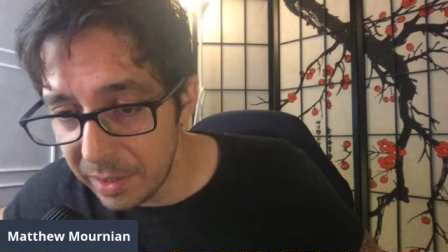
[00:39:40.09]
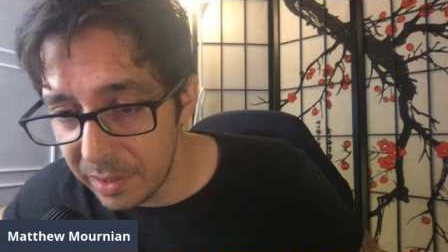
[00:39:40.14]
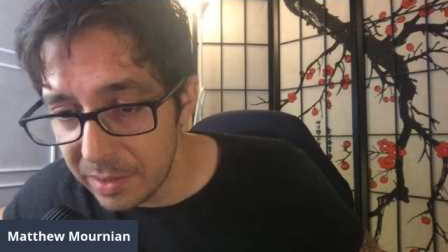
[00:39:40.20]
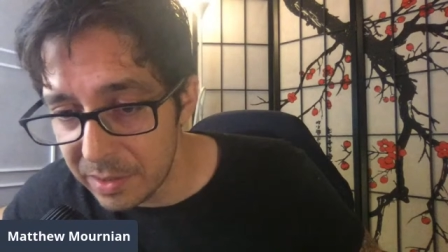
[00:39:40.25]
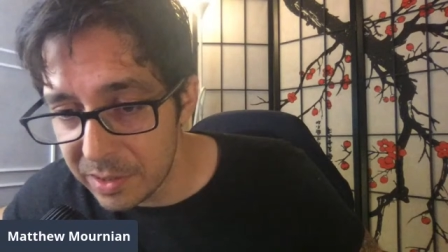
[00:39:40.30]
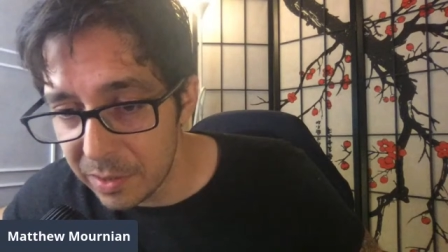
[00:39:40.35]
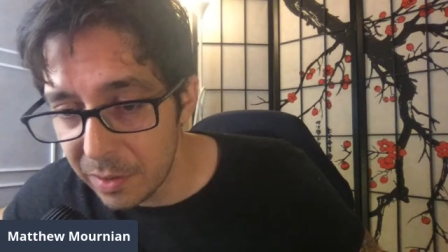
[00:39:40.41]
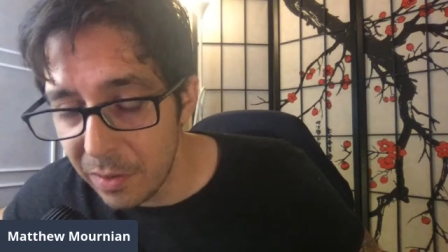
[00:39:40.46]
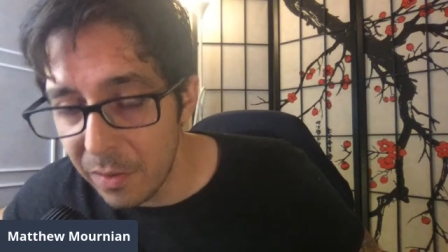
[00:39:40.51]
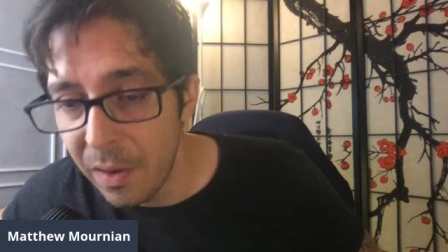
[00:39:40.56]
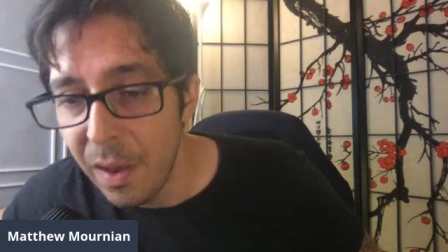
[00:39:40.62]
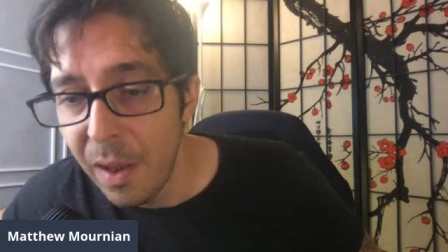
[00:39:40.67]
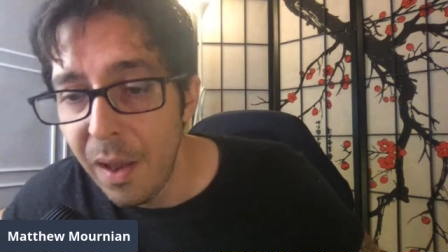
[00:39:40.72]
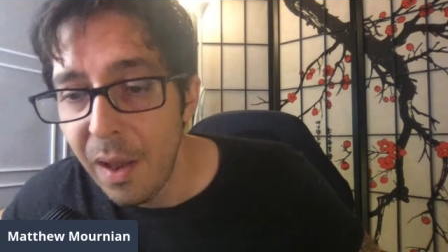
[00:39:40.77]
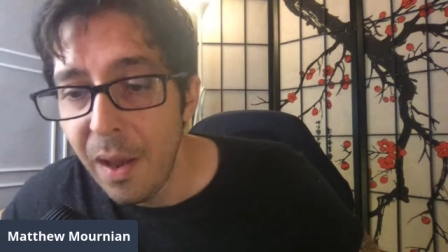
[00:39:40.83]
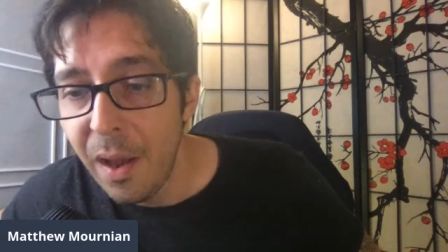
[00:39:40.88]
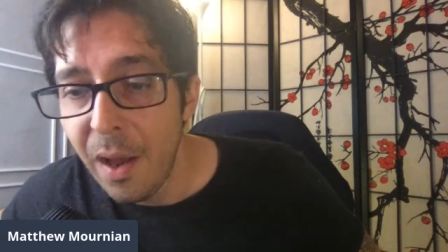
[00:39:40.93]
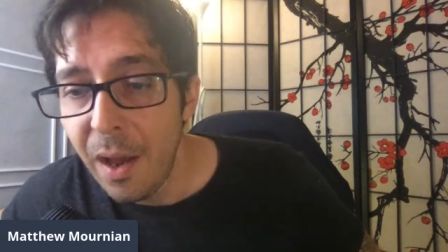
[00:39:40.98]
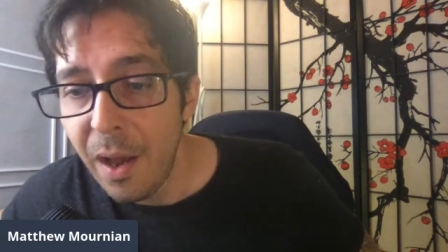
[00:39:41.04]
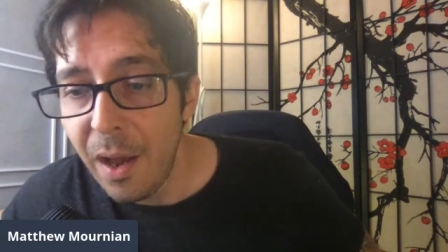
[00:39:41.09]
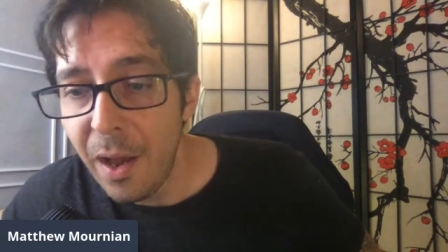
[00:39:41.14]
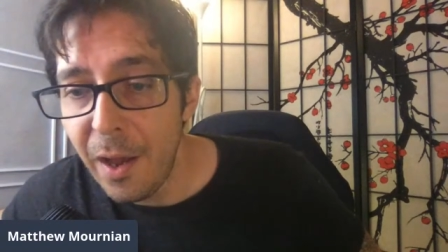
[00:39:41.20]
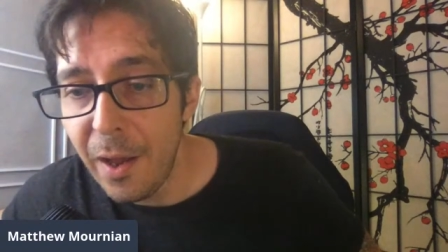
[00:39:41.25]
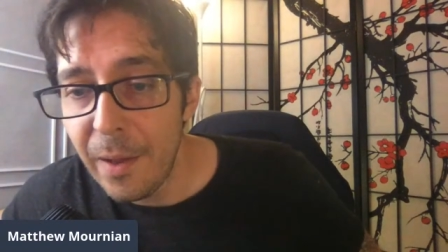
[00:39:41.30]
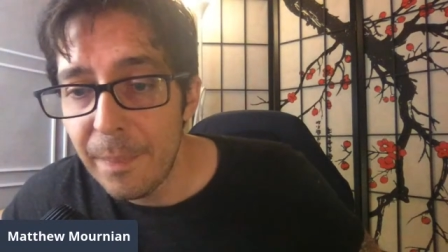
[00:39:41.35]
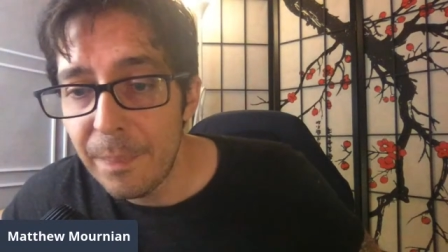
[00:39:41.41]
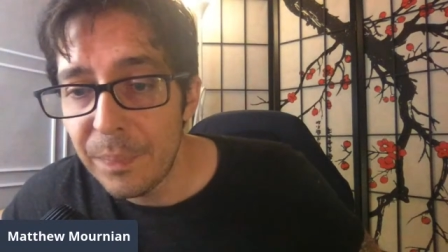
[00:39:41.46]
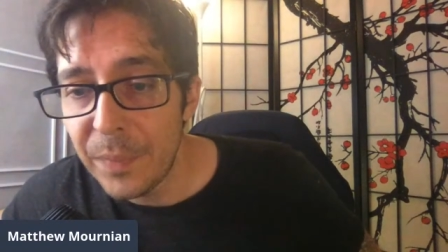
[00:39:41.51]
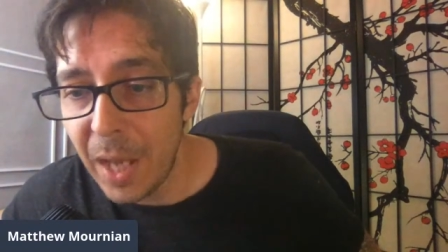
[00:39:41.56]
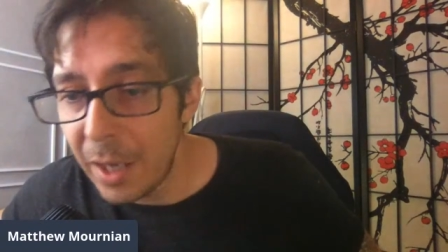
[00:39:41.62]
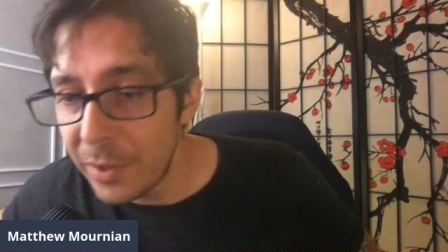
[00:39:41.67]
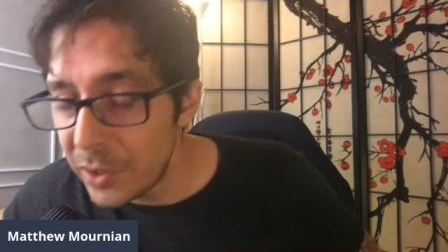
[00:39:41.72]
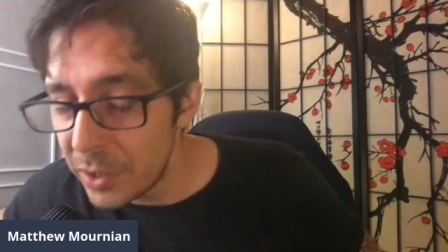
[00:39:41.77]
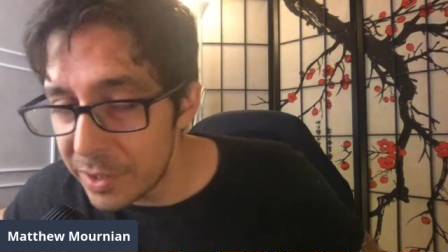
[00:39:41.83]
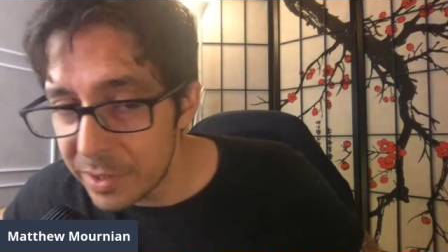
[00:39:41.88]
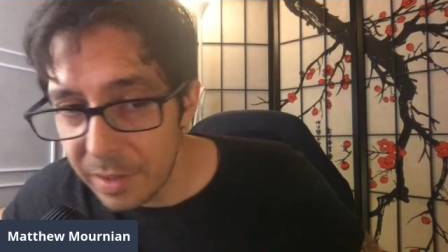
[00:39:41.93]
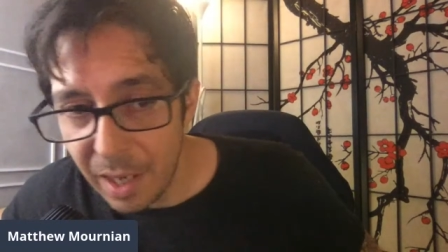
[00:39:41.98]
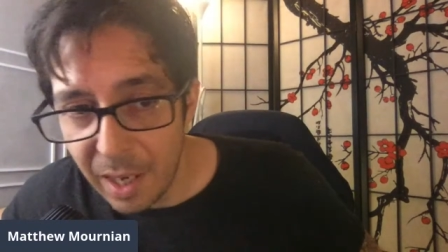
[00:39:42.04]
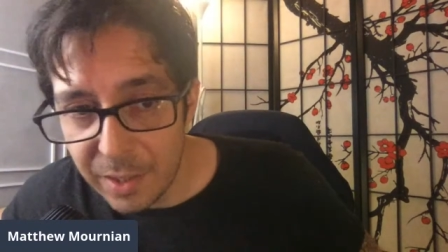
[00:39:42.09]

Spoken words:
And so I just